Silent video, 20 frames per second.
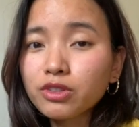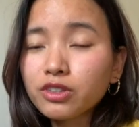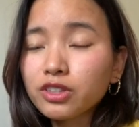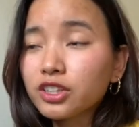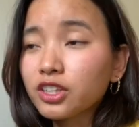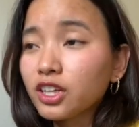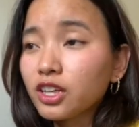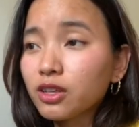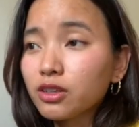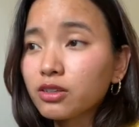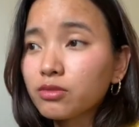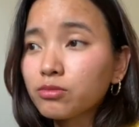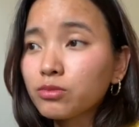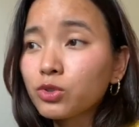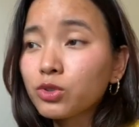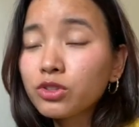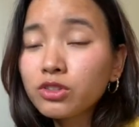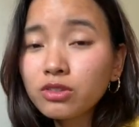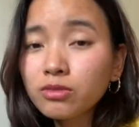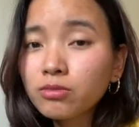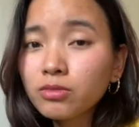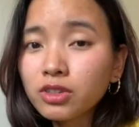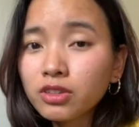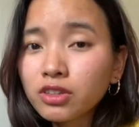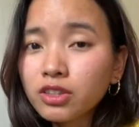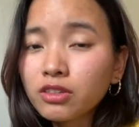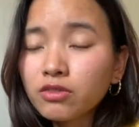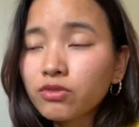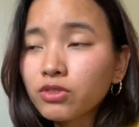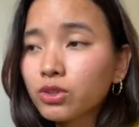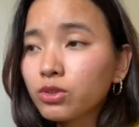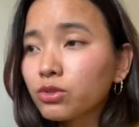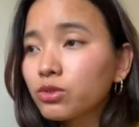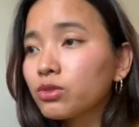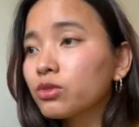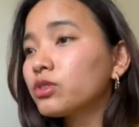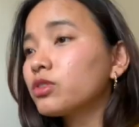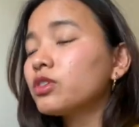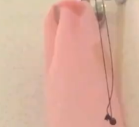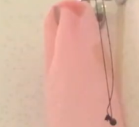It had more than 1 million views.
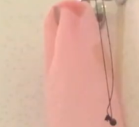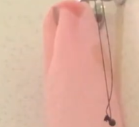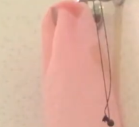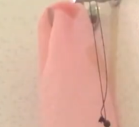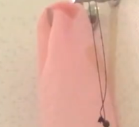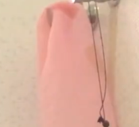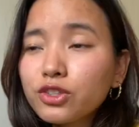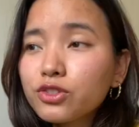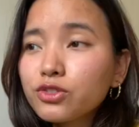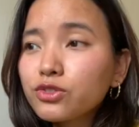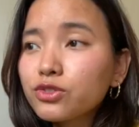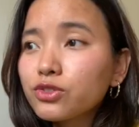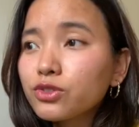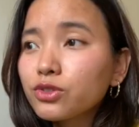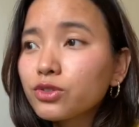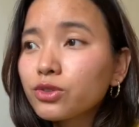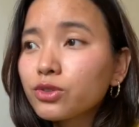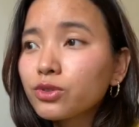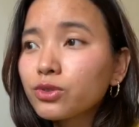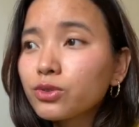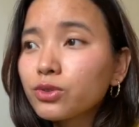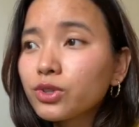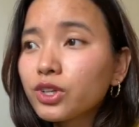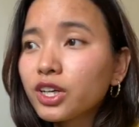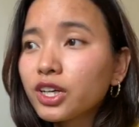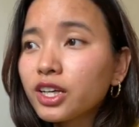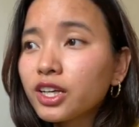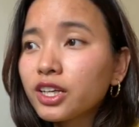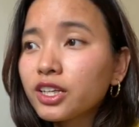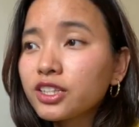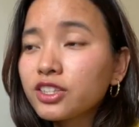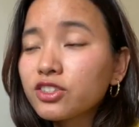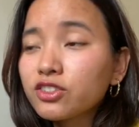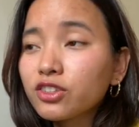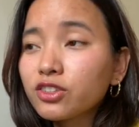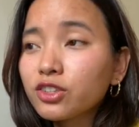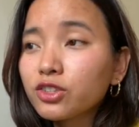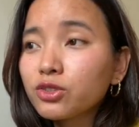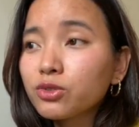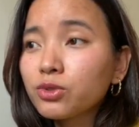So I
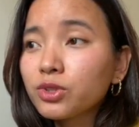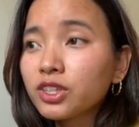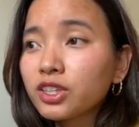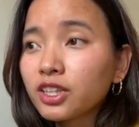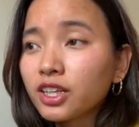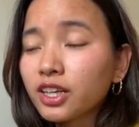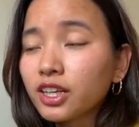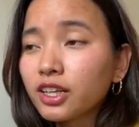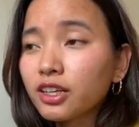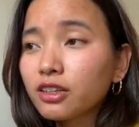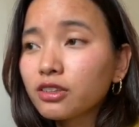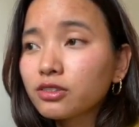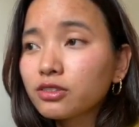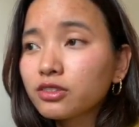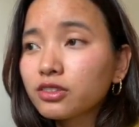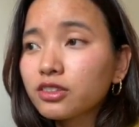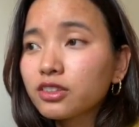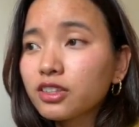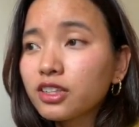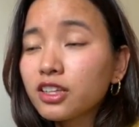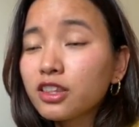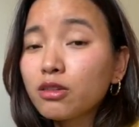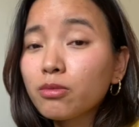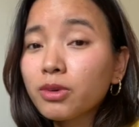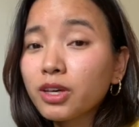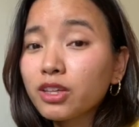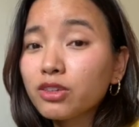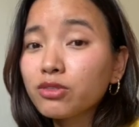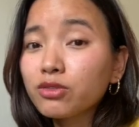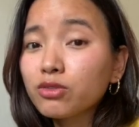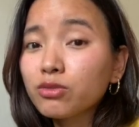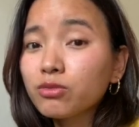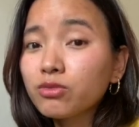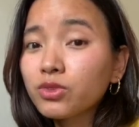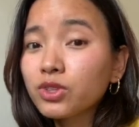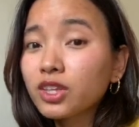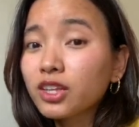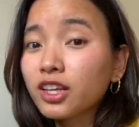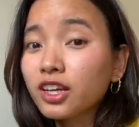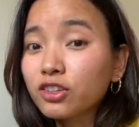started doing that in the bathroom with
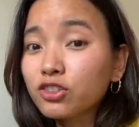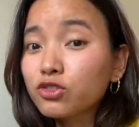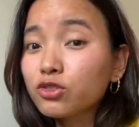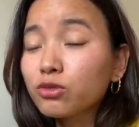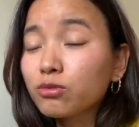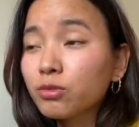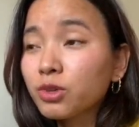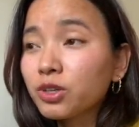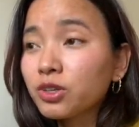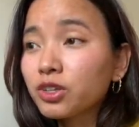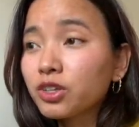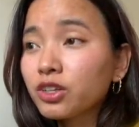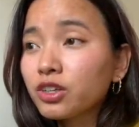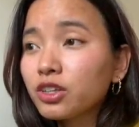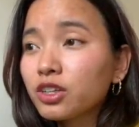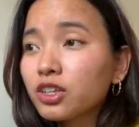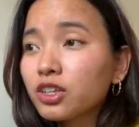an actual mirror.